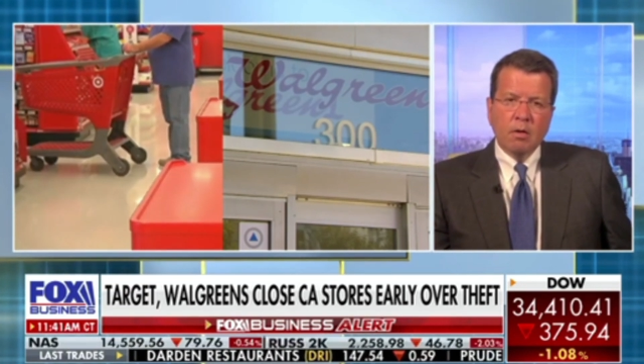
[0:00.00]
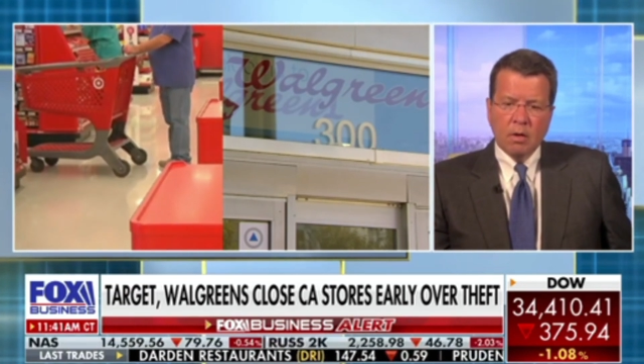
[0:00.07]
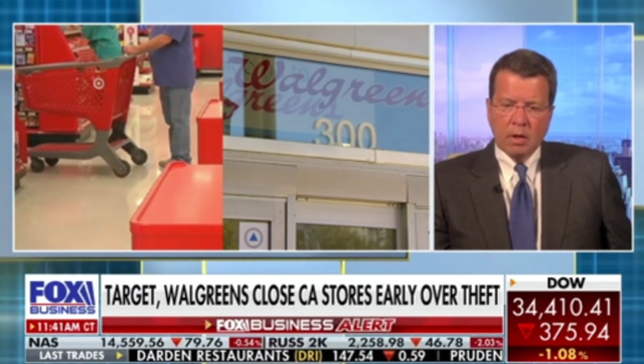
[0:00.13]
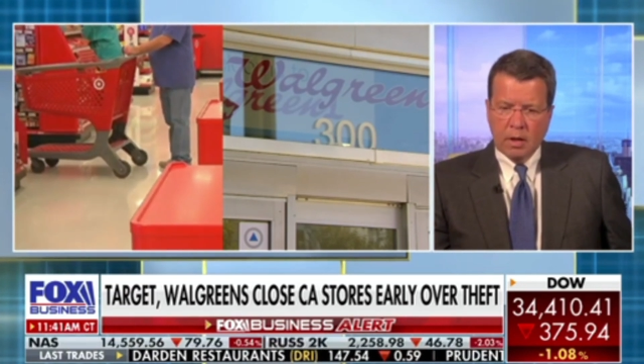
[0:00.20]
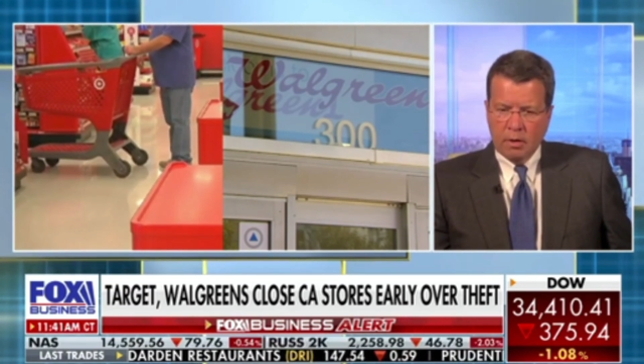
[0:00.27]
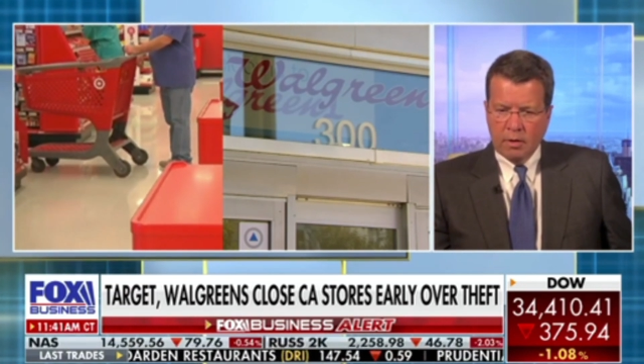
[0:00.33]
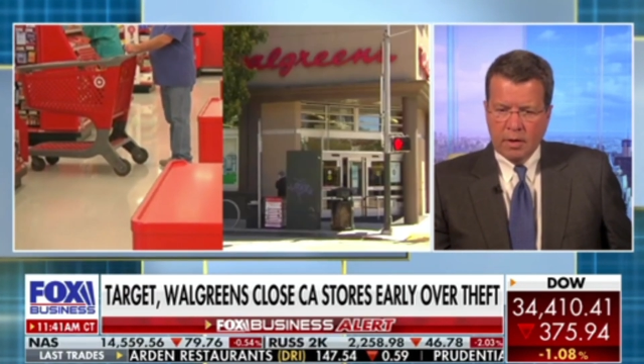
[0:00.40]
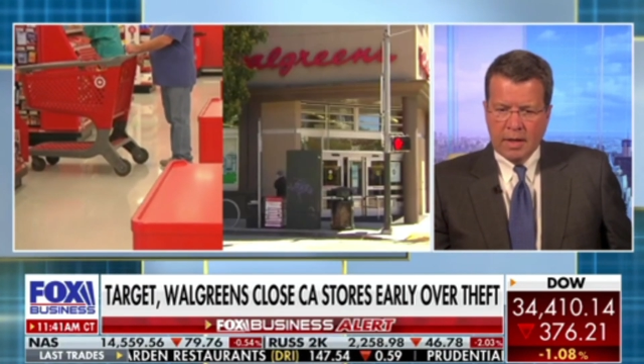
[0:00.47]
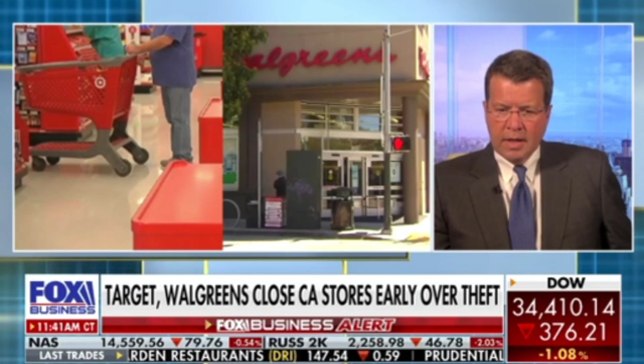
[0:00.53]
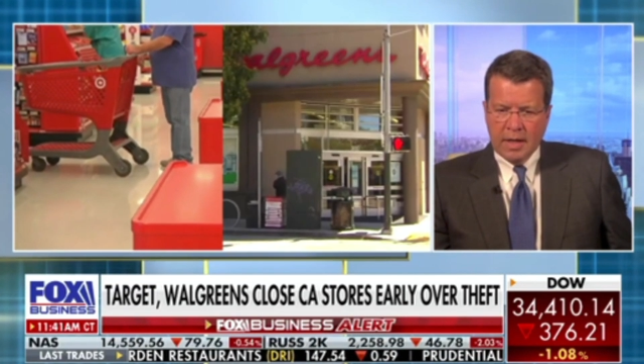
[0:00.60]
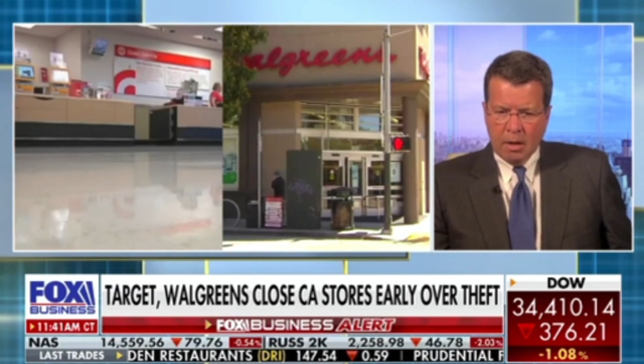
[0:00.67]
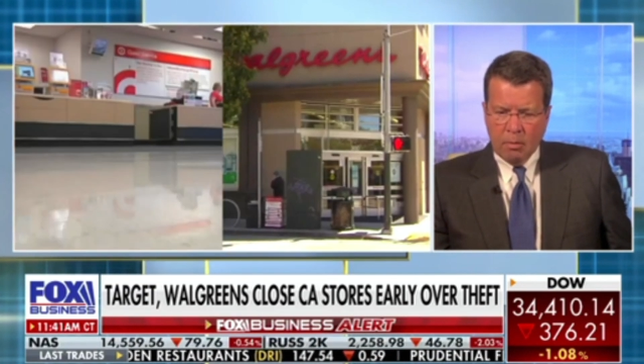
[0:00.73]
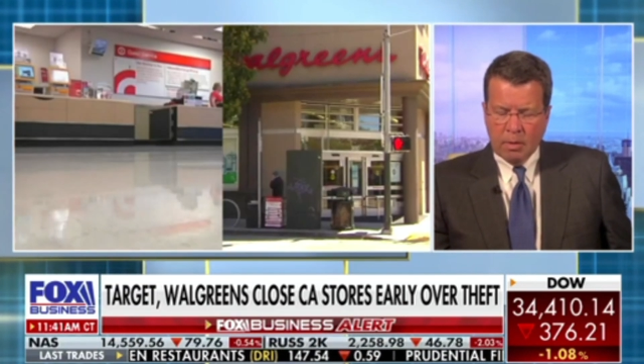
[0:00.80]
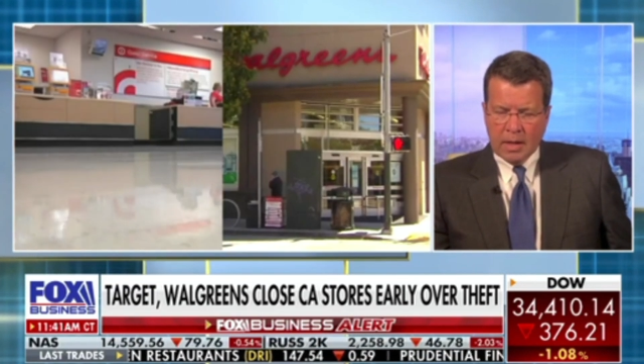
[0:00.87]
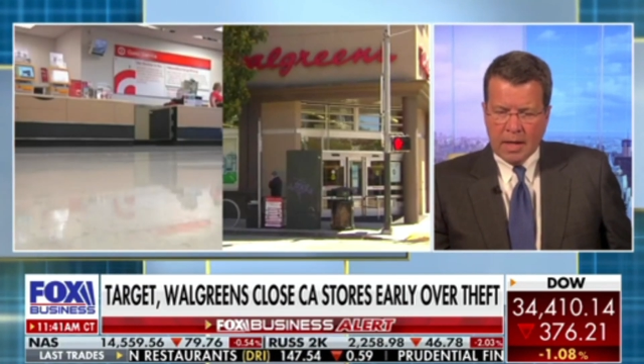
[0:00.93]
earlier to
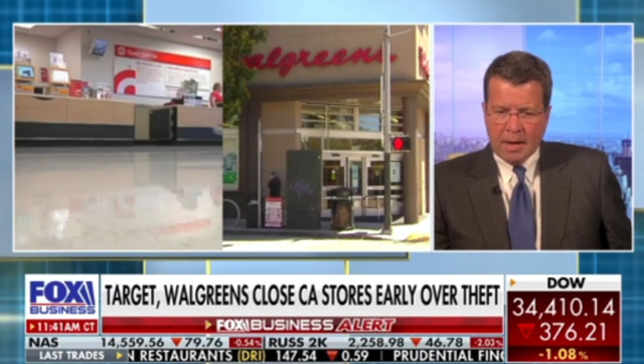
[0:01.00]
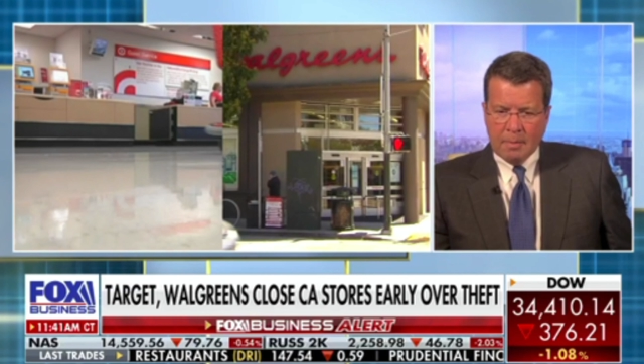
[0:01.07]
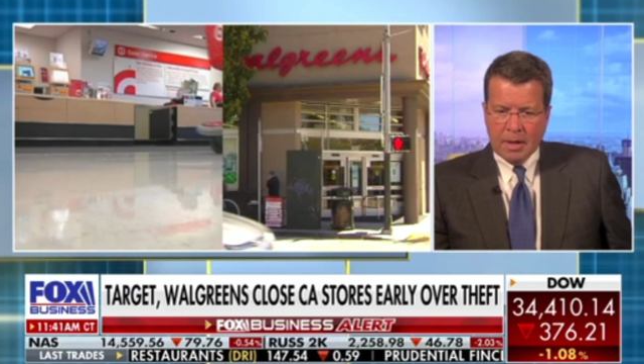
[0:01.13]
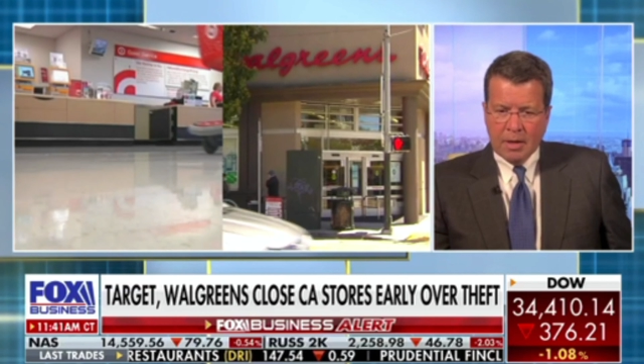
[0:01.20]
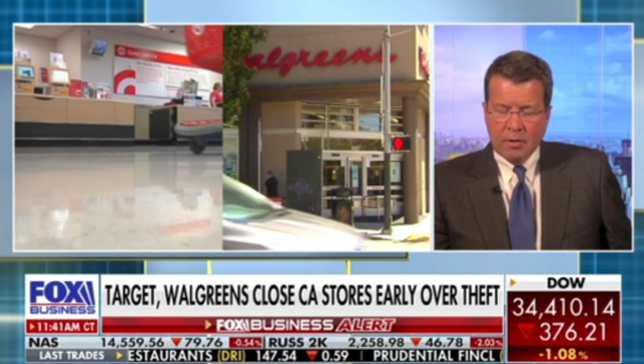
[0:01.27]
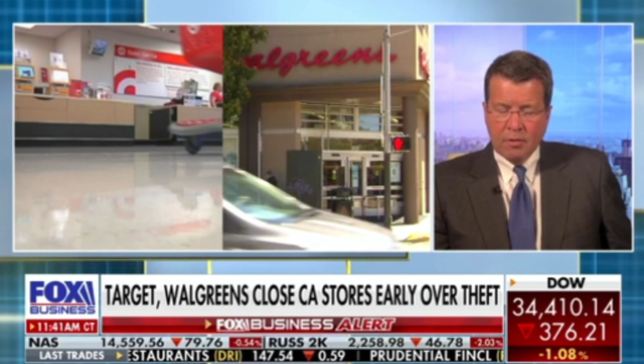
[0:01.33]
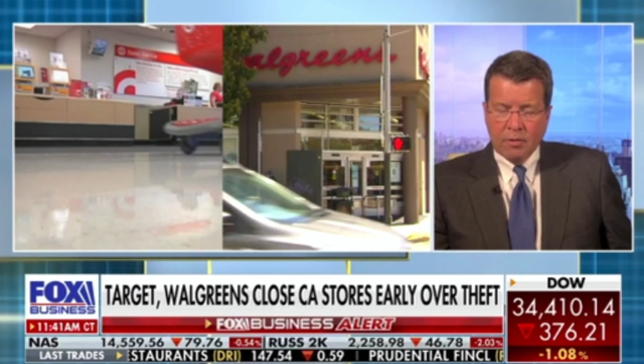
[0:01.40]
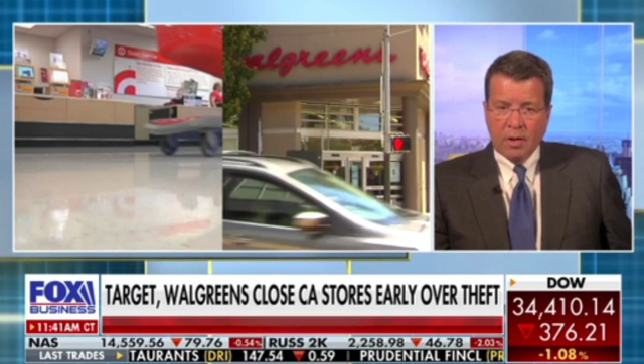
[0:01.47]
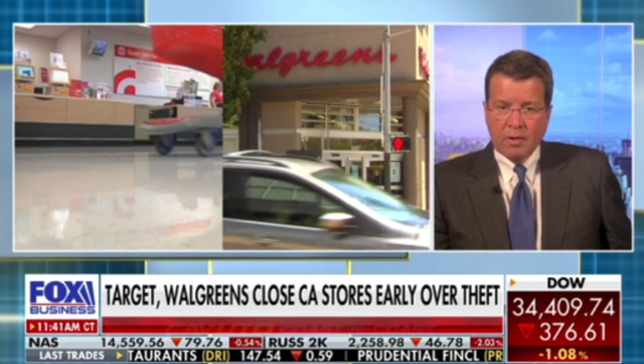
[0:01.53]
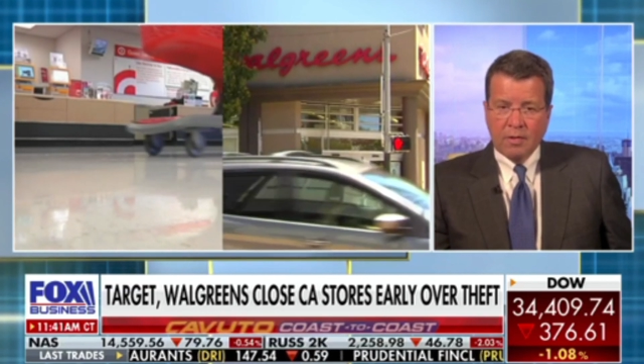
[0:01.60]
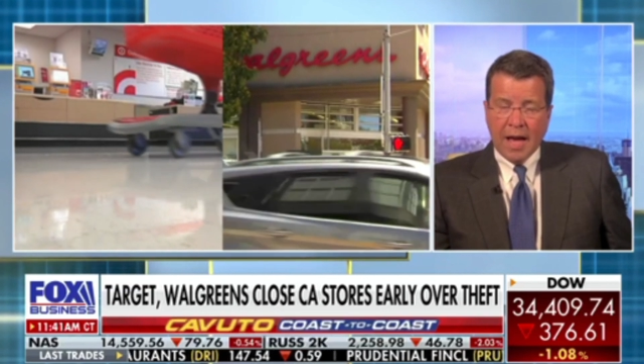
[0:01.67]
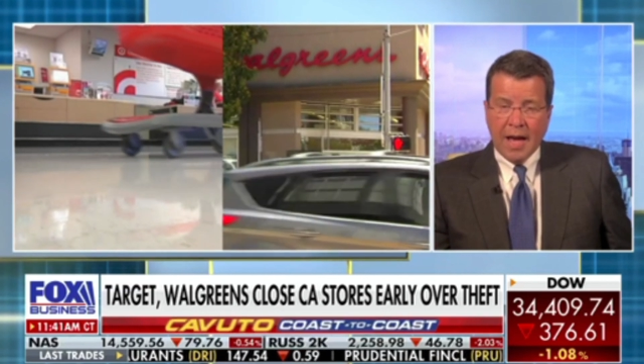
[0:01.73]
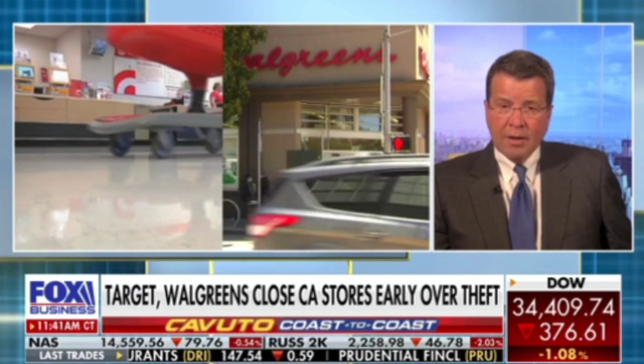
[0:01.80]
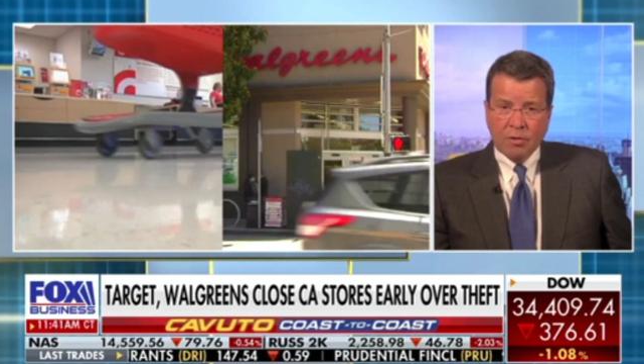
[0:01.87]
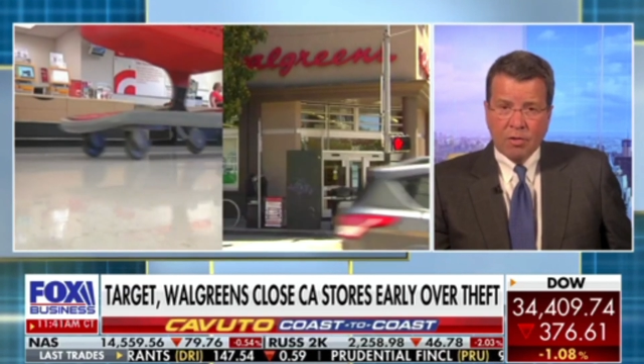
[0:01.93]
deal with that because it's
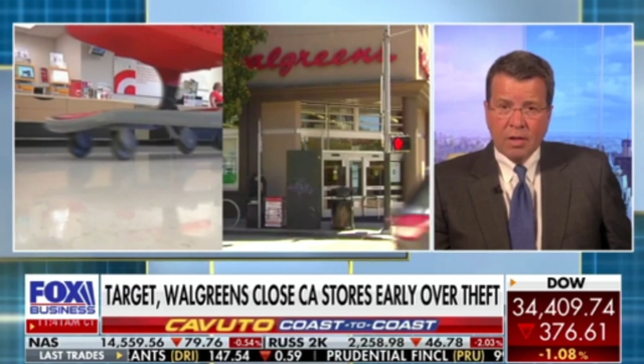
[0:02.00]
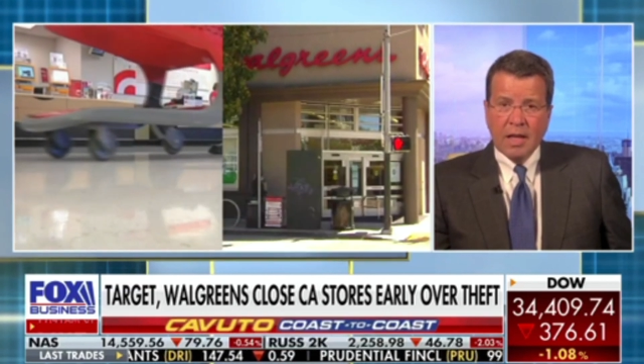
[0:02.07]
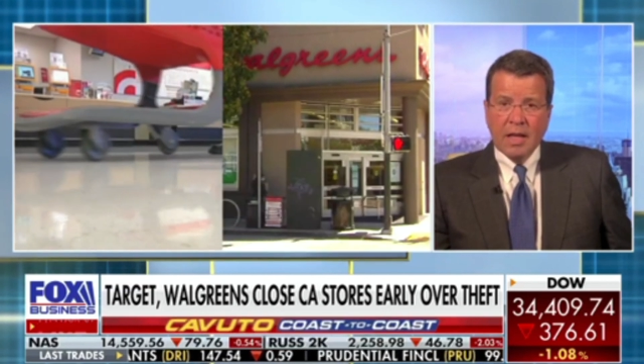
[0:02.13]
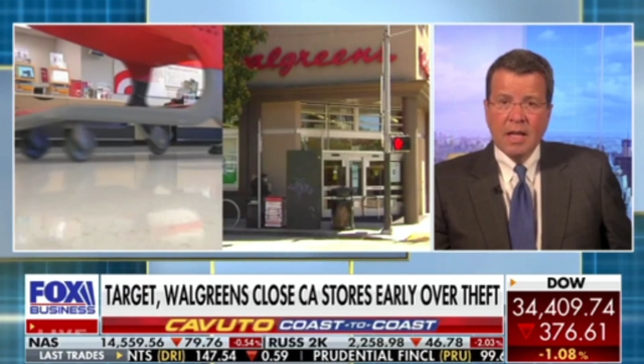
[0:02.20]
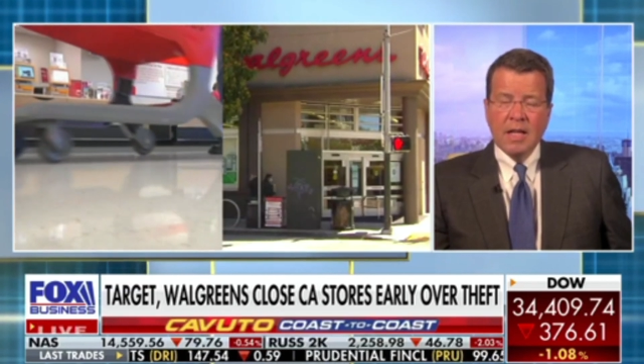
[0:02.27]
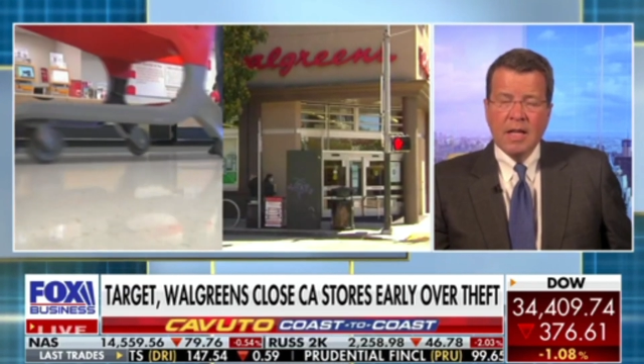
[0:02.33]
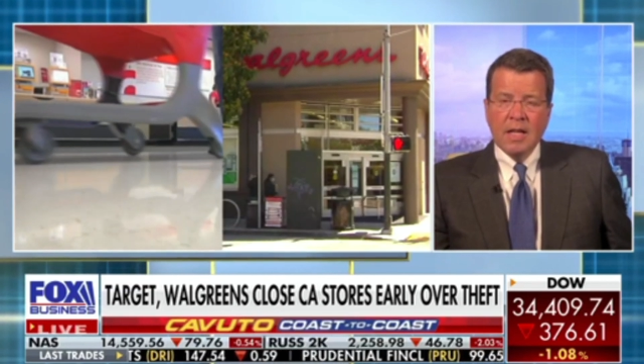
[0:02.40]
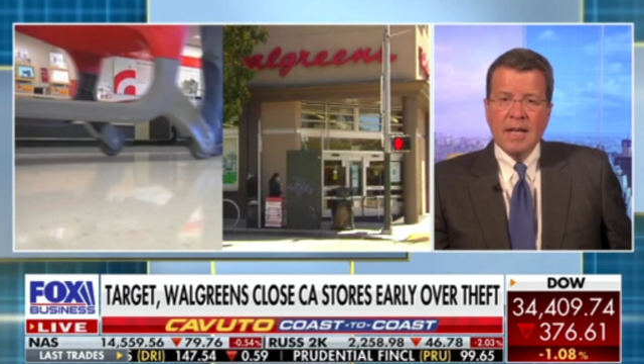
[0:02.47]
actually